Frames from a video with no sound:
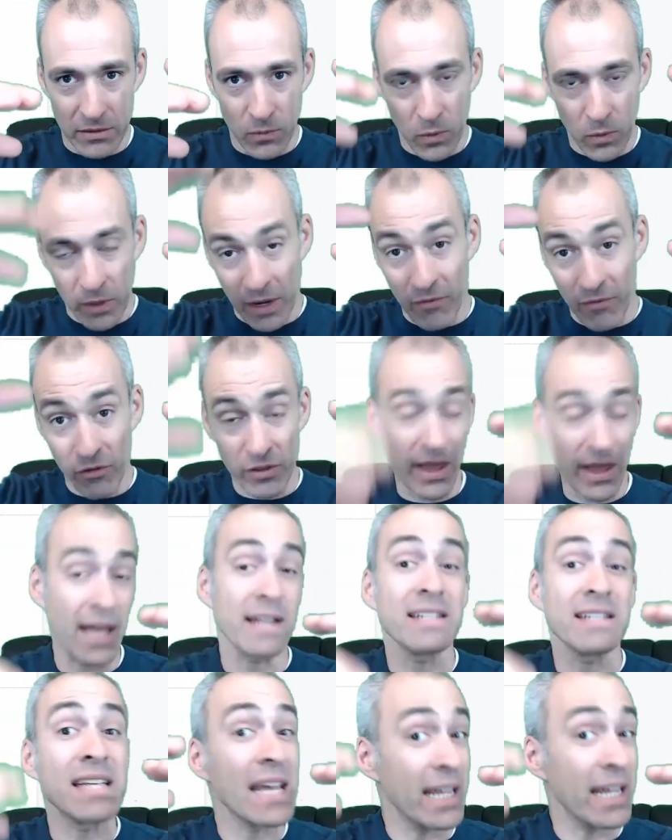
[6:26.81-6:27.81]
whatever that
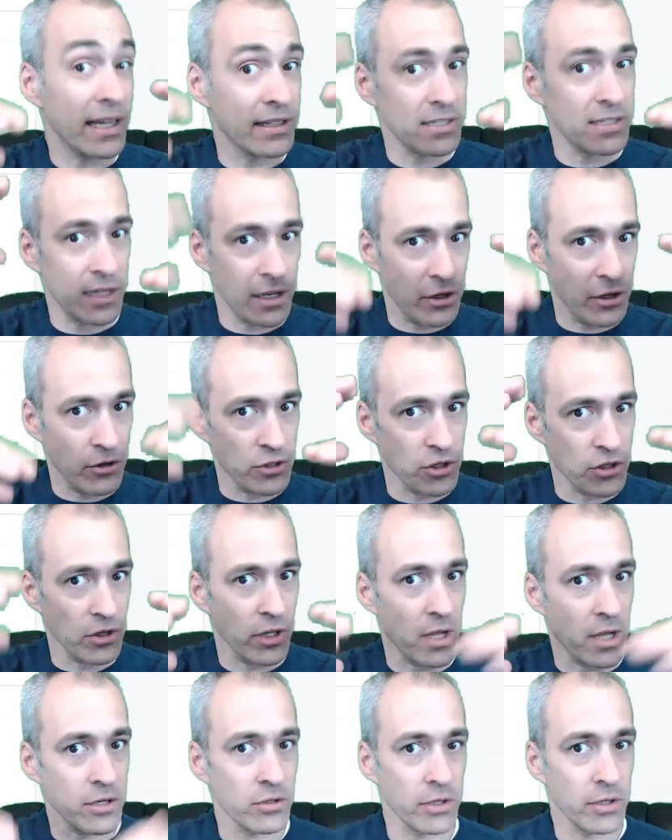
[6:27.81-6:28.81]
takes in your journal
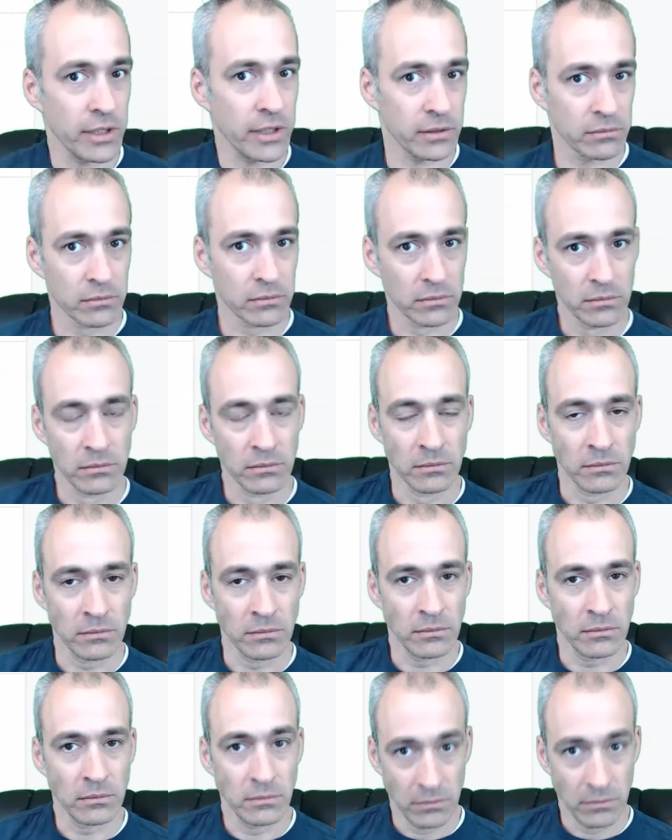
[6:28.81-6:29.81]
entry.
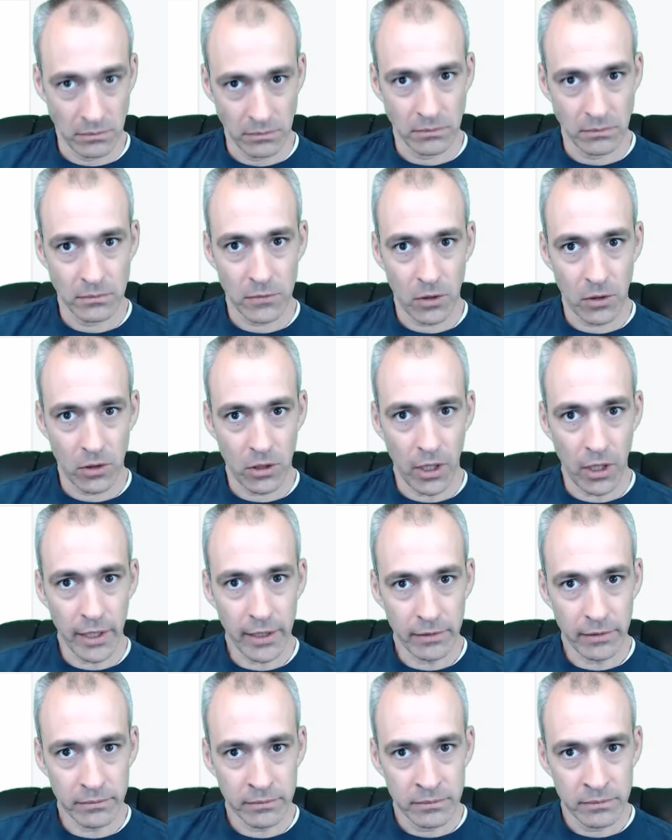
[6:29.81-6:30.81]
Got it?